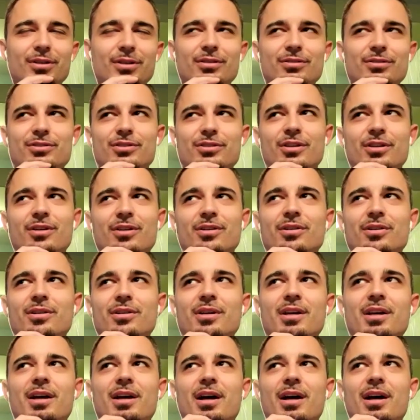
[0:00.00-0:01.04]
So
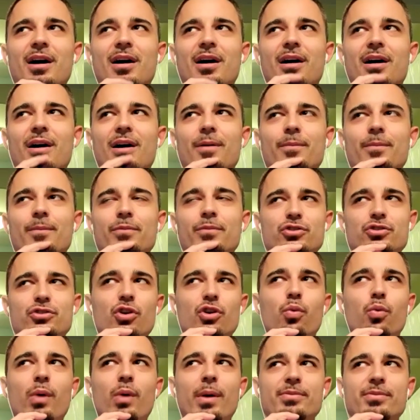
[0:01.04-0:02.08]
there's no
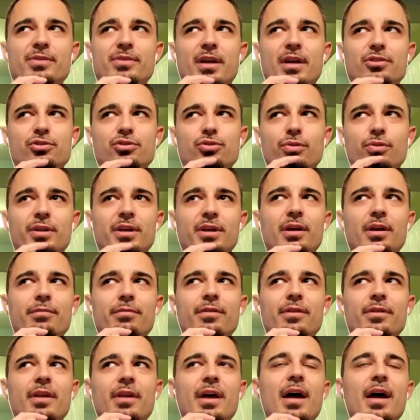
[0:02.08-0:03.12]
website truly up for
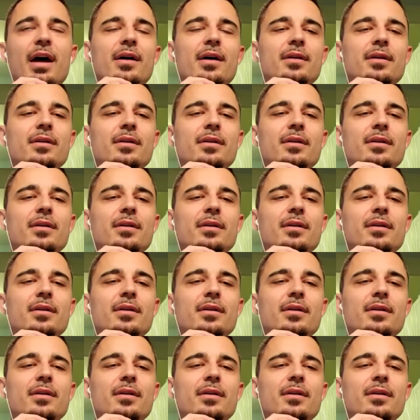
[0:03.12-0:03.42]
that.